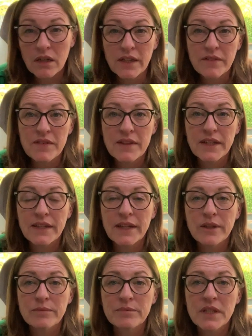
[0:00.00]
even think
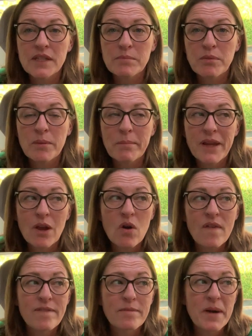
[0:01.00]
now. He's put me
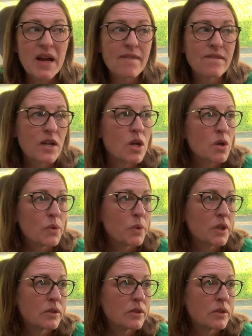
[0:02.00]
off my flow.